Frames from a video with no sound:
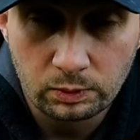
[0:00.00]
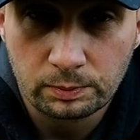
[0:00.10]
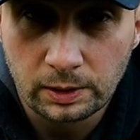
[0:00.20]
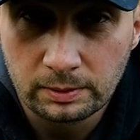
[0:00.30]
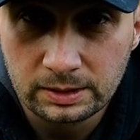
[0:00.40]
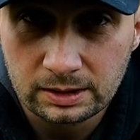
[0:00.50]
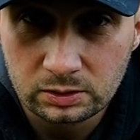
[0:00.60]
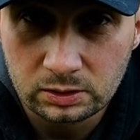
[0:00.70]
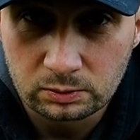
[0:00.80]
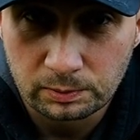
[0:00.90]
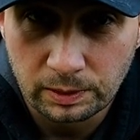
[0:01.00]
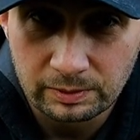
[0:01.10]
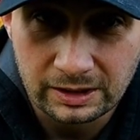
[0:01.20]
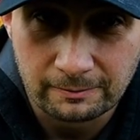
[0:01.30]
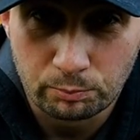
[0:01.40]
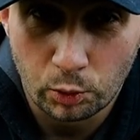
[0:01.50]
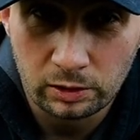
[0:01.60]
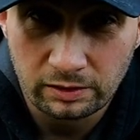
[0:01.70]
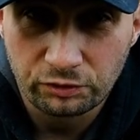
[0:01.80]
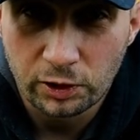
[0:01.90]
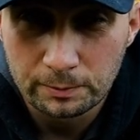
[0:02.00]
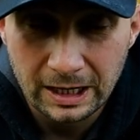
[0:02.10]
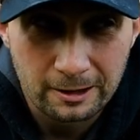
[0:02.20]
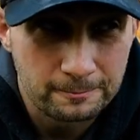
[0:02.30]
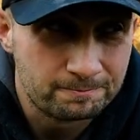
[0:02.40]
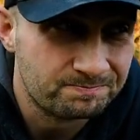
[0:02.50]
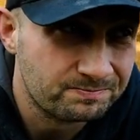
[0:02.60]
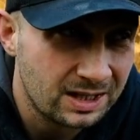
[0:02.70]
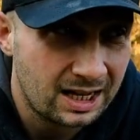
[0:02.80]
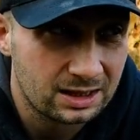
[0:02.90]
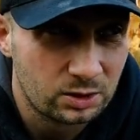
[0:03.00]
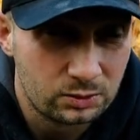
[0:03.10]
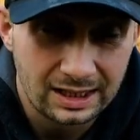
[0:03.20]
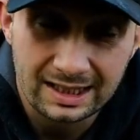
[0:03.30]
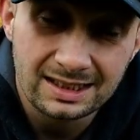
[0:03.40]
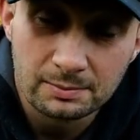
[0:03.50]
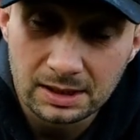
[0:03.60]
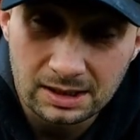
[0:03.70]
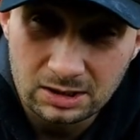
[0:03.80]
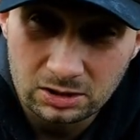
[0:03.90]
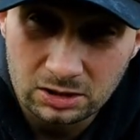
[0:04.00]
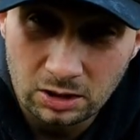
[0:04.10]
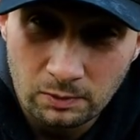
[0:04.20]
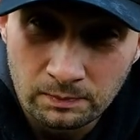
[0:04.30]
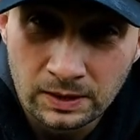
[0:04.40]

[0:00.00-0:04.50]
we're probably gonna do is we're probably gonna boil it for about I don't know, 90 minutes or so.